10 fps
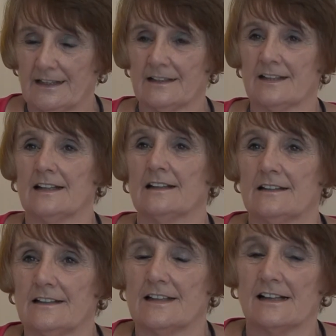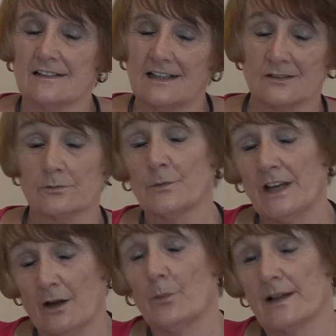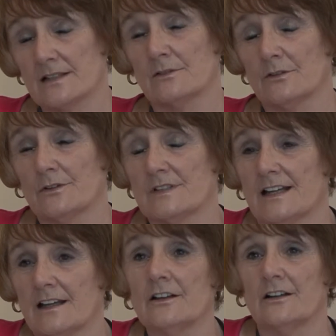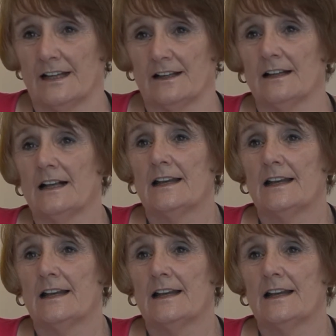I think that's when we go back to what we were saying earlier.